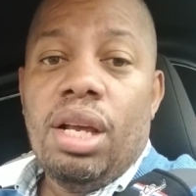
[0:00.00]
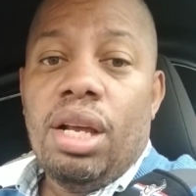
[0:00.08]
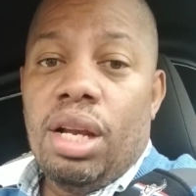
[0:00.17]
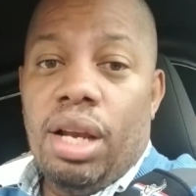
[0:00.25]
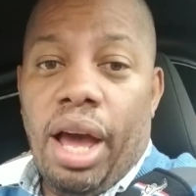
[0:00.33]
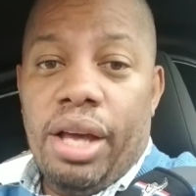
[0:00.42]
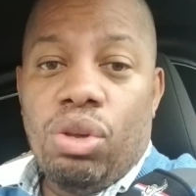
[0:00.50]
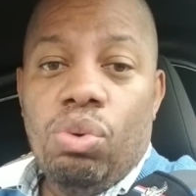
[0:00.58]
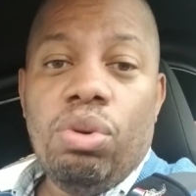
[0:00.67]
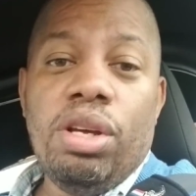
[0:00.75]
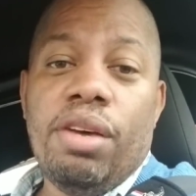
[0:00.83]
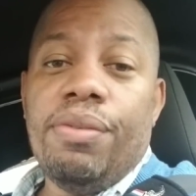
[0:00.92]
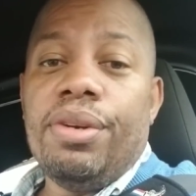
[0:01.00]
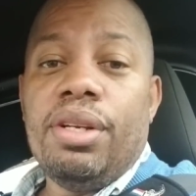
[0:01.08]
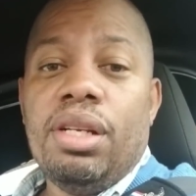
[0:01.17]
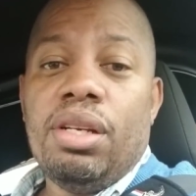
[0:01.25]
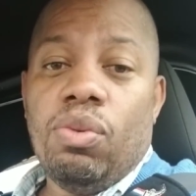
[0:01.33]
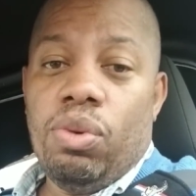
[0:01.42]
like you live
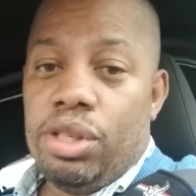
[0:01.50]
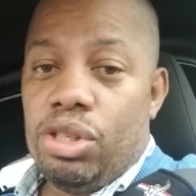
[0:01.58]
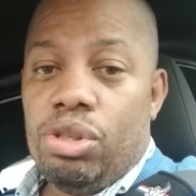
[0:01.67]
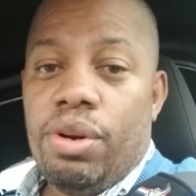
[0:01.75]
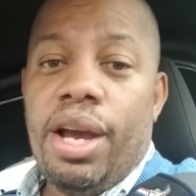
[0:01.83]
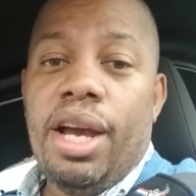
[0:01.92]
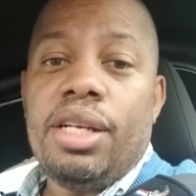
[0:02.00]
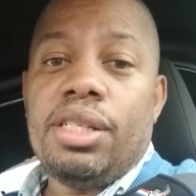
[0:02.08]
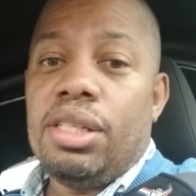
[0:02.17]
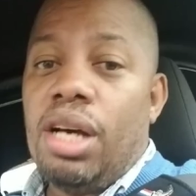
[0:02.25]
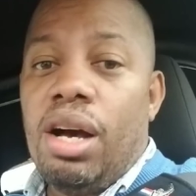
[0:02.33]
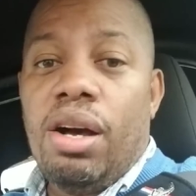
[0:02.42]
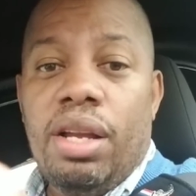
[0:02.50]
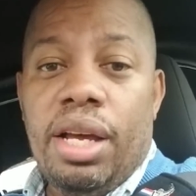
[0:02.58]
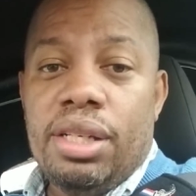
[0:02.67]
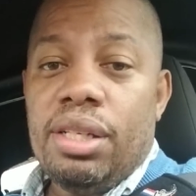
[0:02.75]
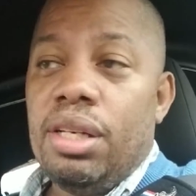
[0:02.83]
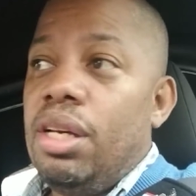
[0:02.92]
with the trash and all
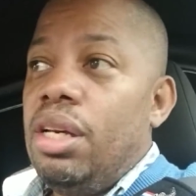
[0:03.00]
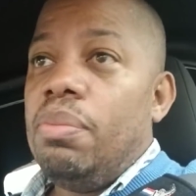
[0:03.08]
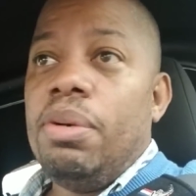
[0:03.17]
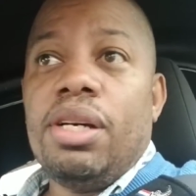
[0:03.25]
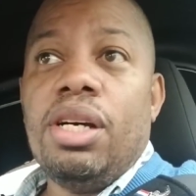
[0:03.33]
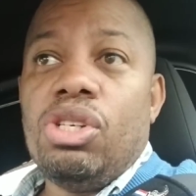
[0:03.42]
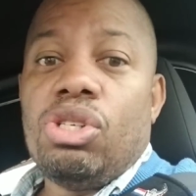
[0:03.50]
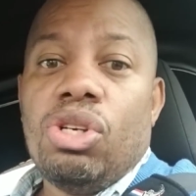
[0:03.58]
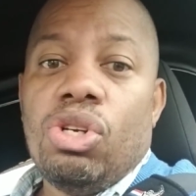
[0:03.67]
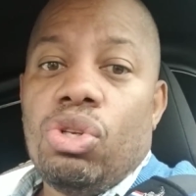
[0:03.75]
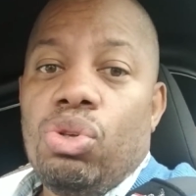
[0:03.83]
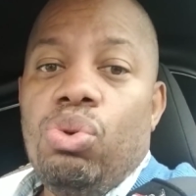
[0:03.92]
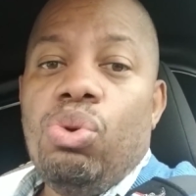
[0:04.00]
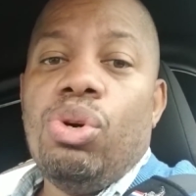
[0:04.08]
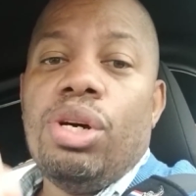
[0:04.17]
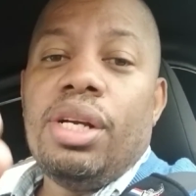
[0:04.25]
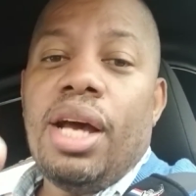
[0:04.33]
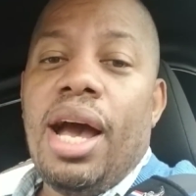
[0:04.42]
that, because you
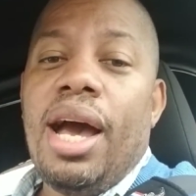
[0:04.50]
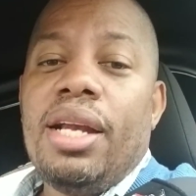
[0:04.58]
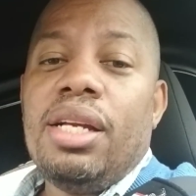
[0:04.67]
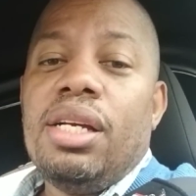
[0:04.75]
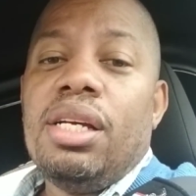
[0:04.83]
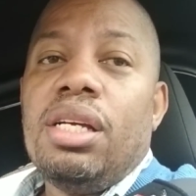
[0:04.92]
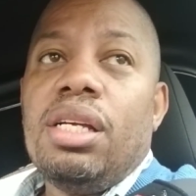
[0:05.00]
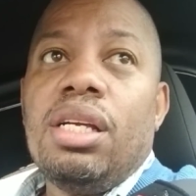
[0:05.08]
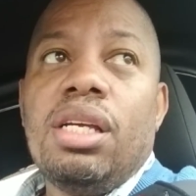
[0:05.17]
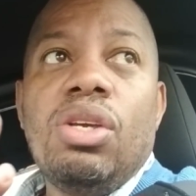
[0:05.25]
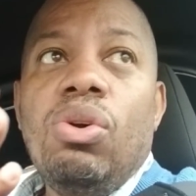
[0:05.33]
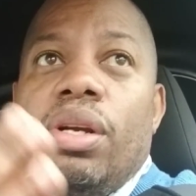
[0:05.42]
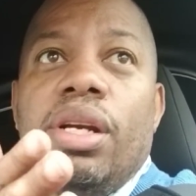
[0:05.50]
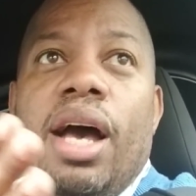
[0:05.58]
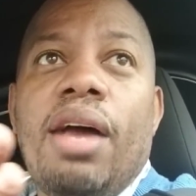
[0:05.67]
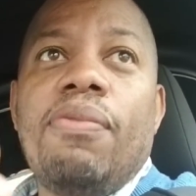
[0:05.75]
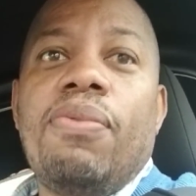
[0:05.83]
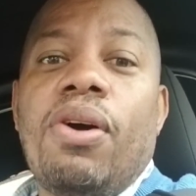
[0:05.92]
are not
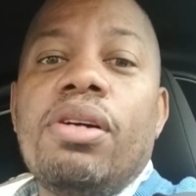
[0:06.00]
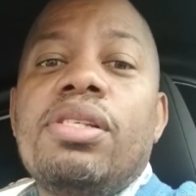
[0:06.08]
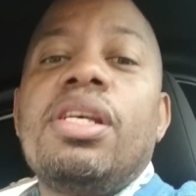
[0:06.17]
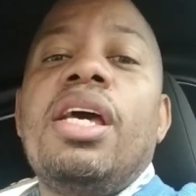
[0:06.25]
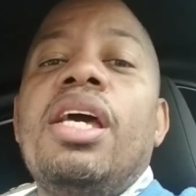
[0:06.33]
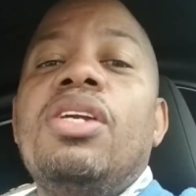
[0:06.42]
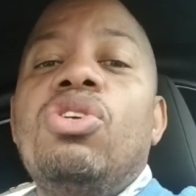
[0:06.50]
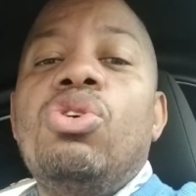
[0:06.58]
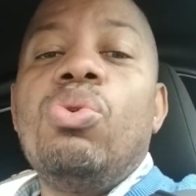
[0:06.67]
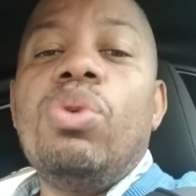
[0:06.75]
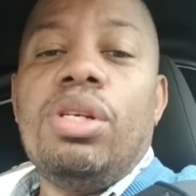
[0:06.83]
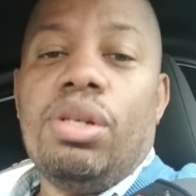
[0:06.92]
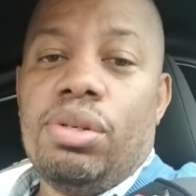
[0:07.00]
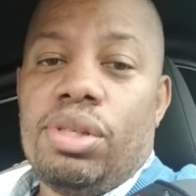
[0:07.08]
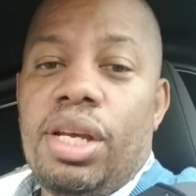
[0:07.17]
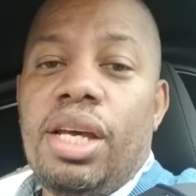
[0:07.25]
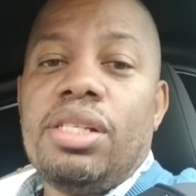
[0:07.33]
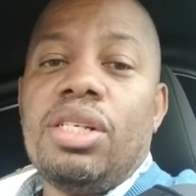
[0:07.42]
versed in doing those
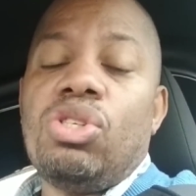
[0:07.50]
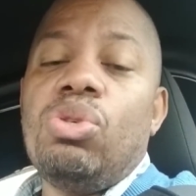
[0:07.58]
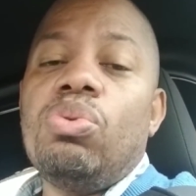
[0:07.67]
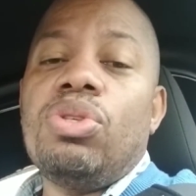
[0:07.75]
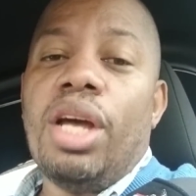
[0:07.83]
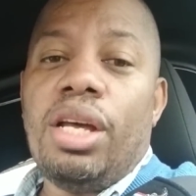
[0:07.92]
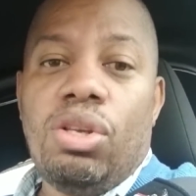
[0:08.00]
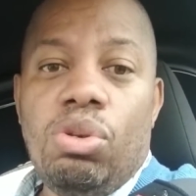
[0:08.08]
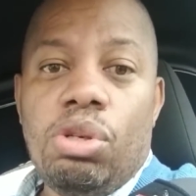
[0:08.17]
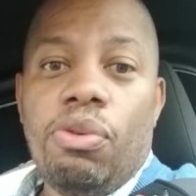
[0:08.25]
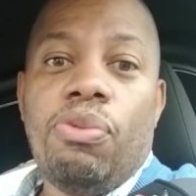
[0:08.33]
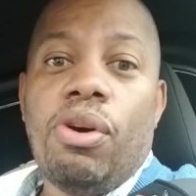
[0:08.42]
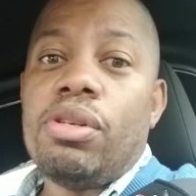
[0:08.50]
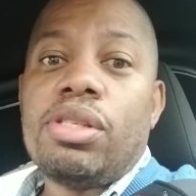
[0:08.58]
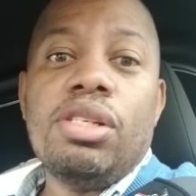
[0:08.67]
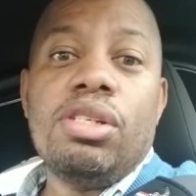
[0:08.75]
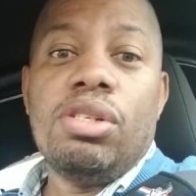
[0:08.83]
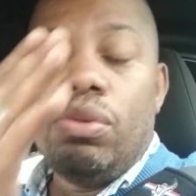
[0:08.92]
things that you think you're versed
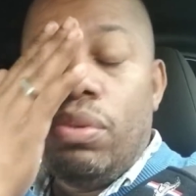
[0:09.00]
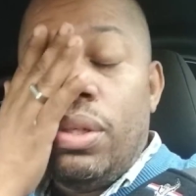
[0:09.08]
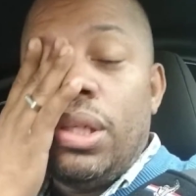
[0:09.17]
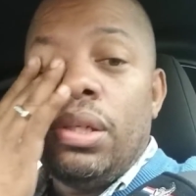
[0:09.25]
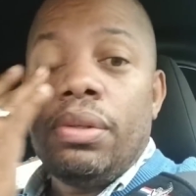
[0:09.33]
in doing.